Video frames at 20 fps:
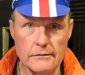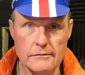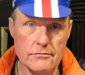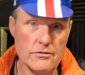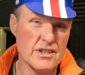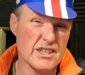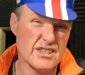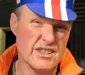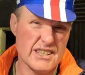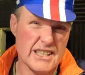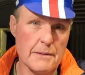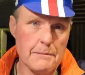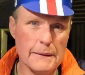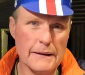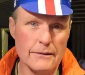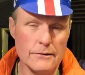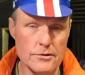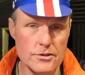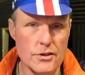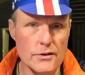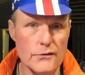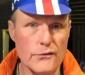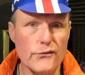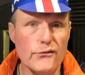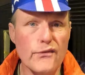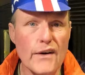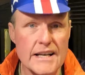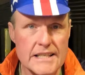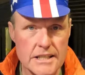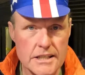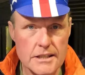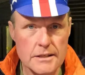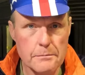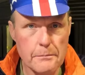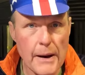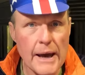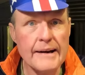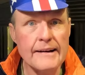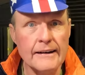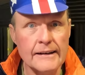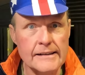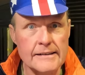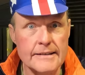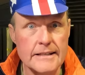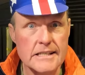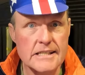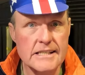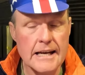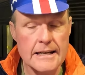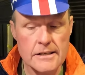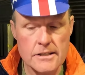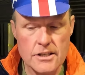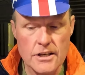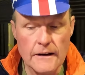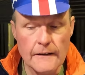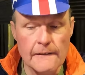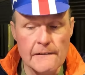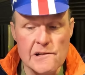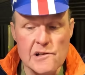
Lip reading: So that's a typical sort of fast Pennine descent,